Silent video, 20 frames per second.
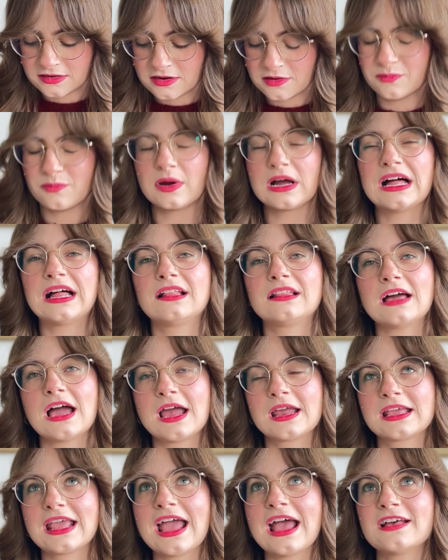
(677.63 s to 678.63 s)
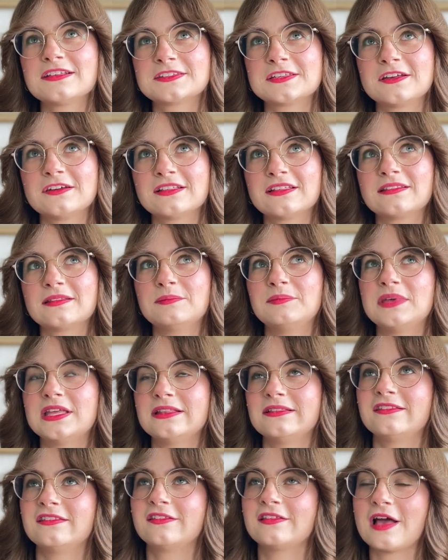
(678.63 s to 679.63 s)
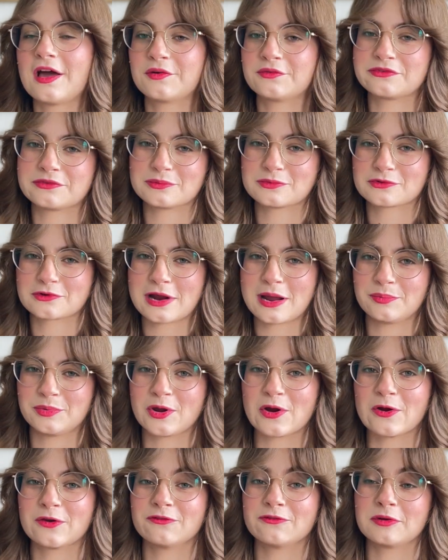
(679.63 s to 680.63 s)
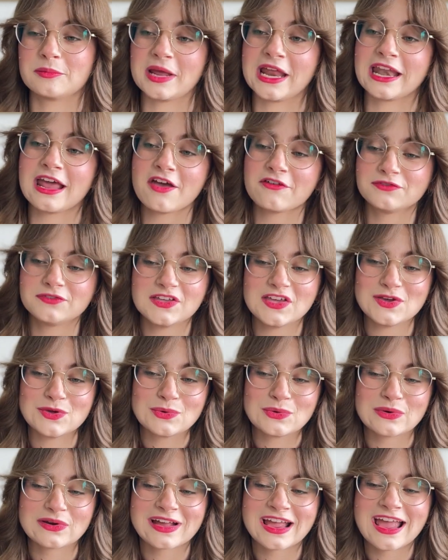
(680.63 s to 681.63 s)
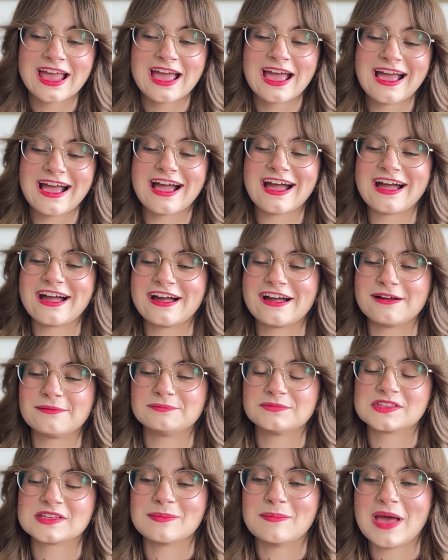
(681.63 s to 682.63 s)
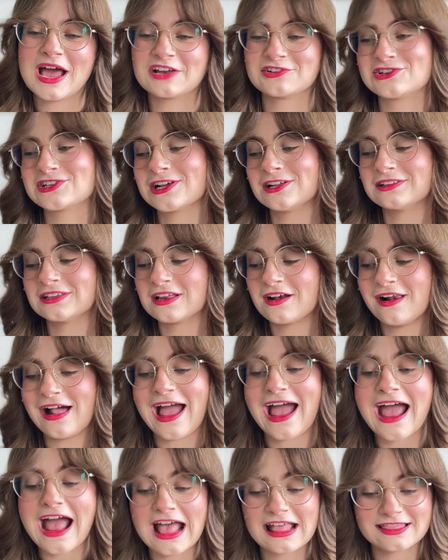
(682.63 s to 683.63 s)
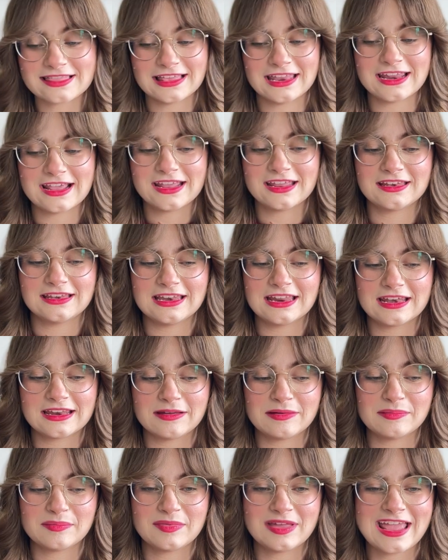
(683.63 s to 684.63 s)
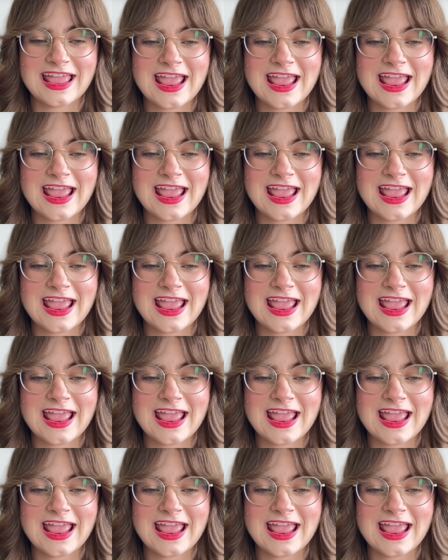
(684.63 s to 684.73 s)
well, I cast on some mittens out of some scrap yarn for my nephew, to match a little hat that I had knit him,